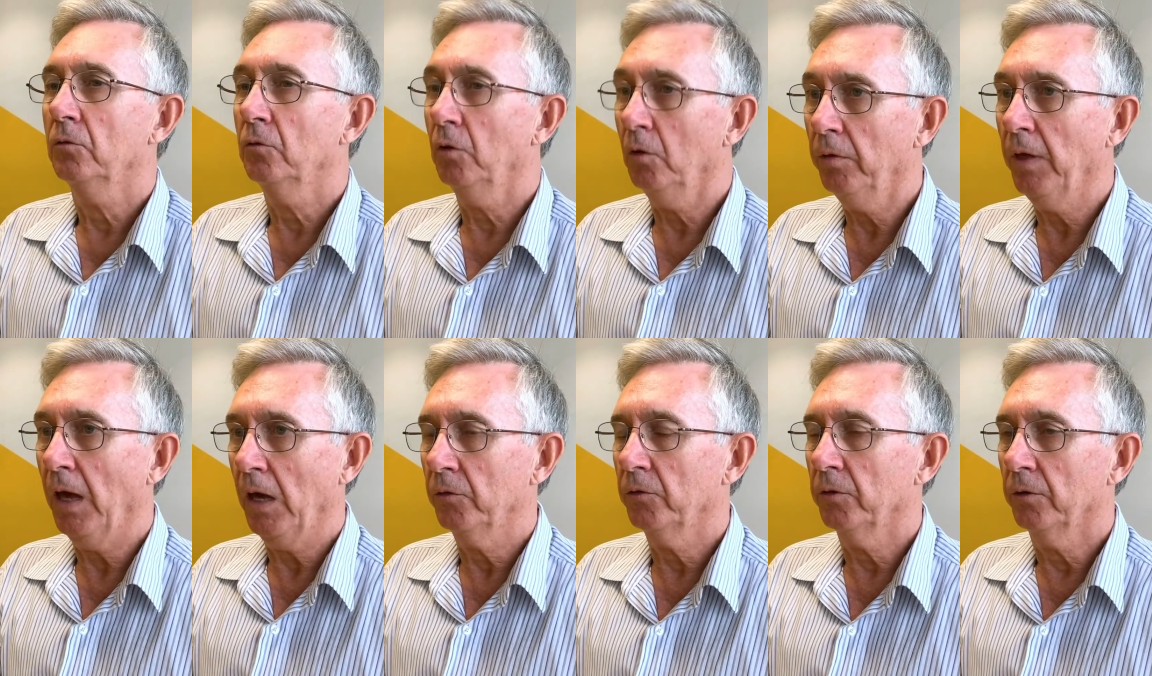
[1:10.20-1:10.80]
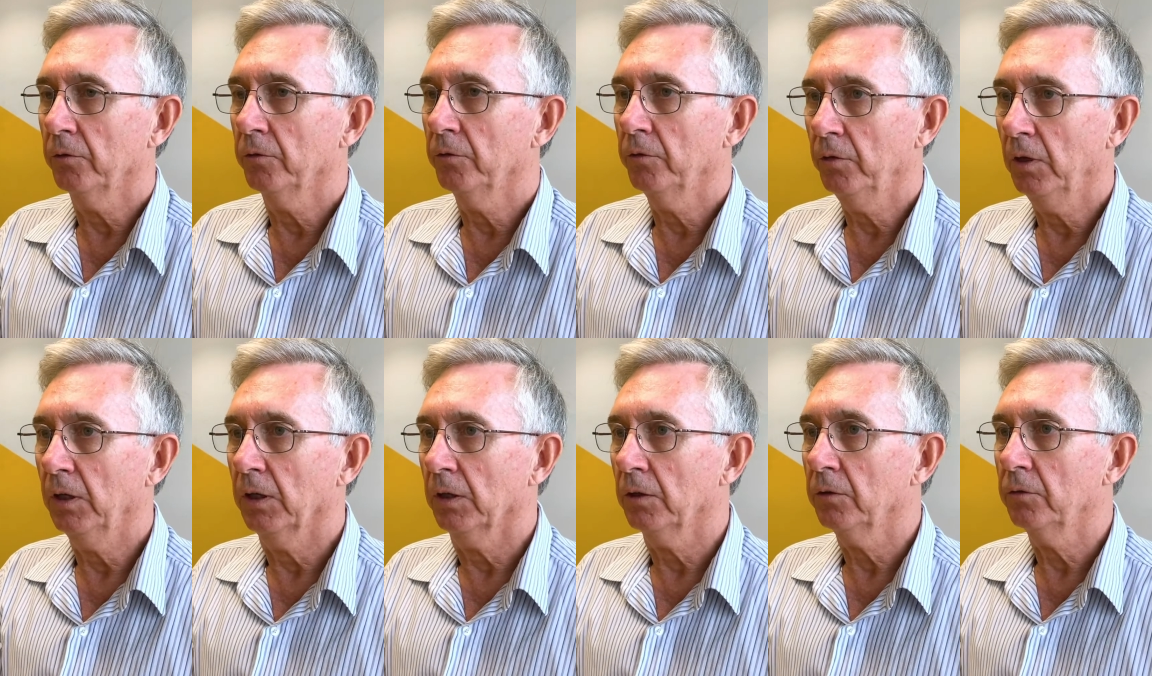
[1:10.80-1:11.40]

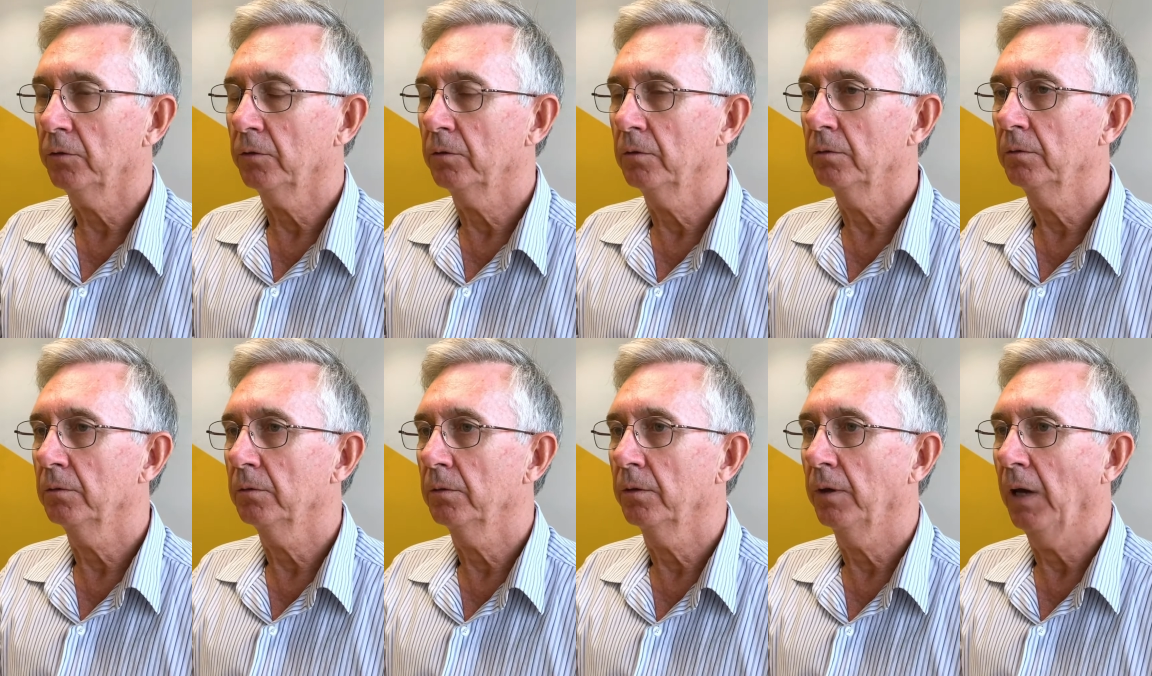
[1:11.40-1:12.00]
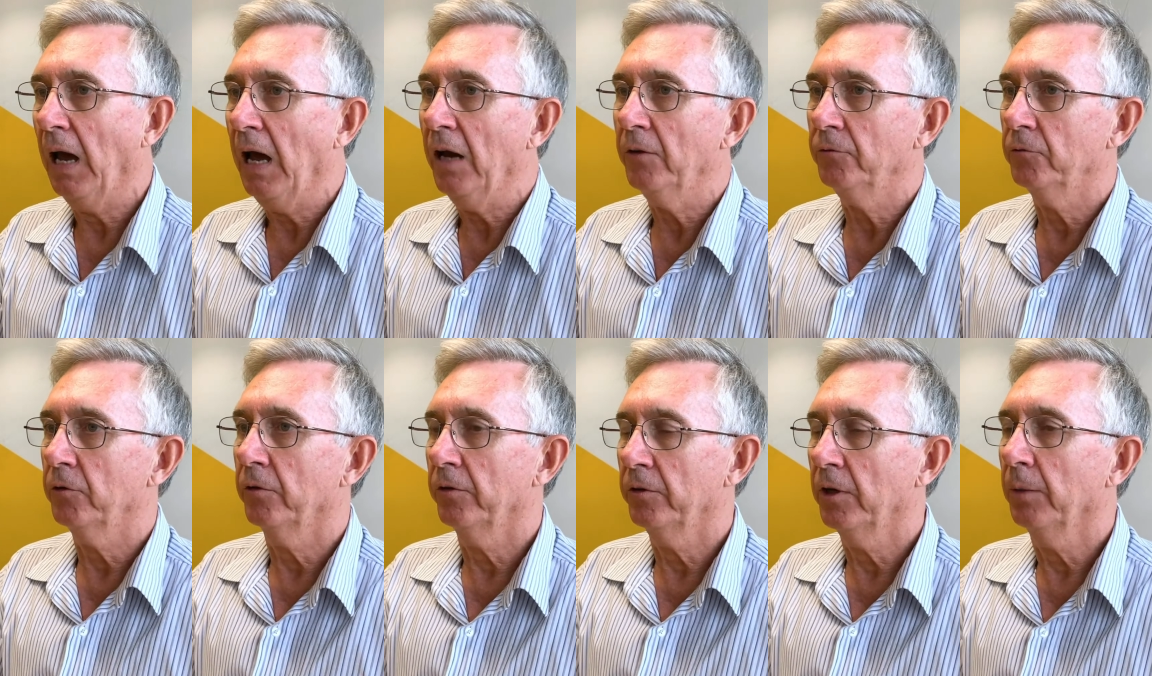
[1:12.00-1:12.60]
2006, after
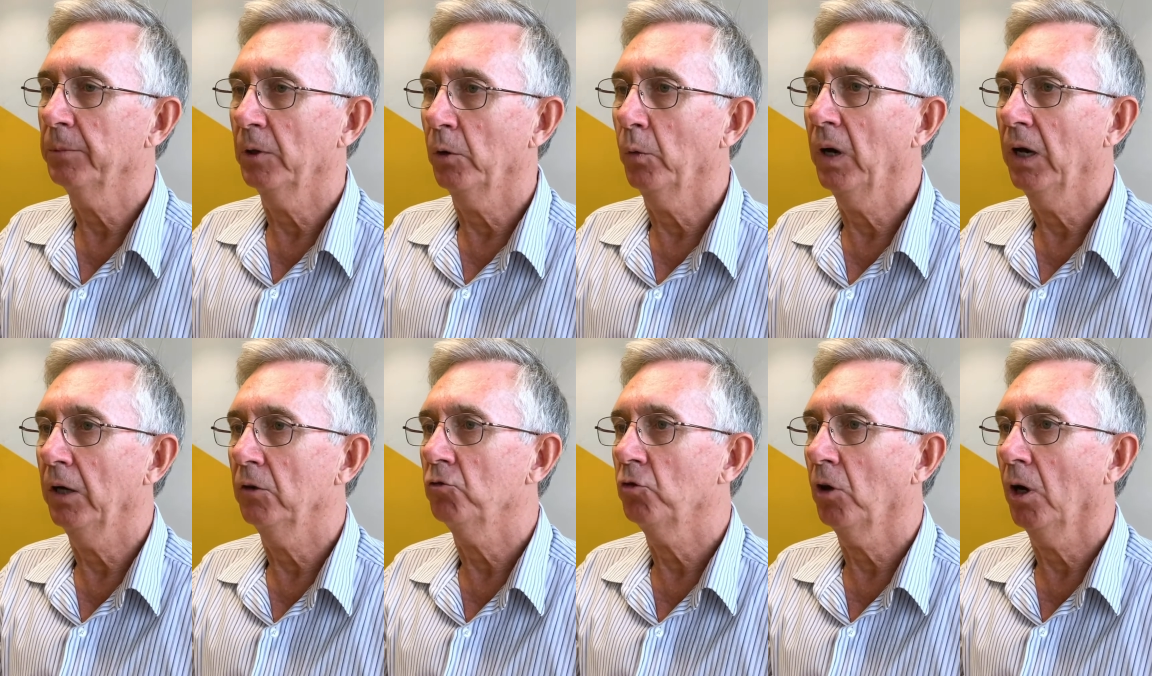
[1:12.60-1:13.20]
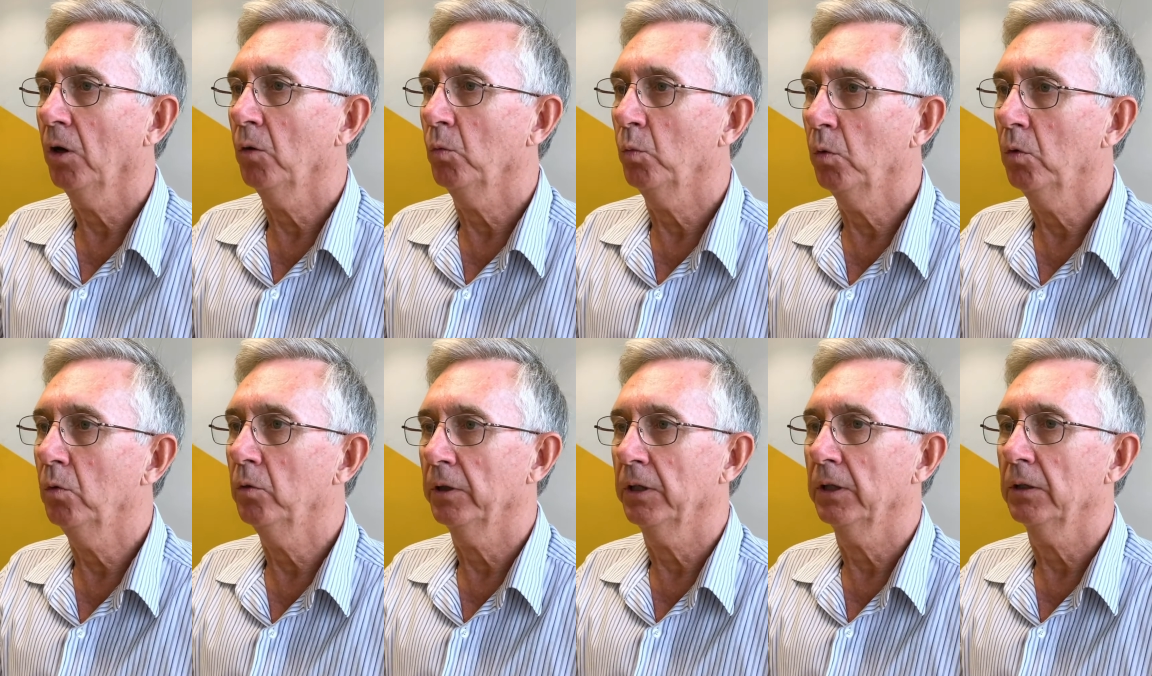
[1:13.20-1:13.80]
the WHO
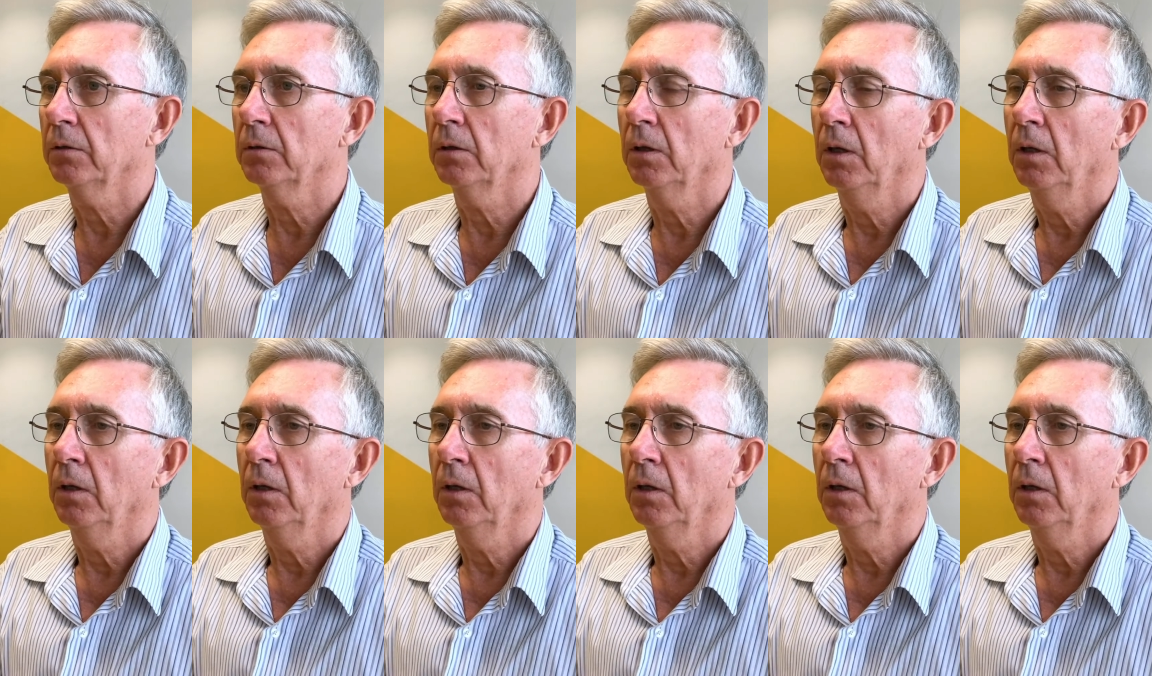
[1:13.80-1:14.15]
warning,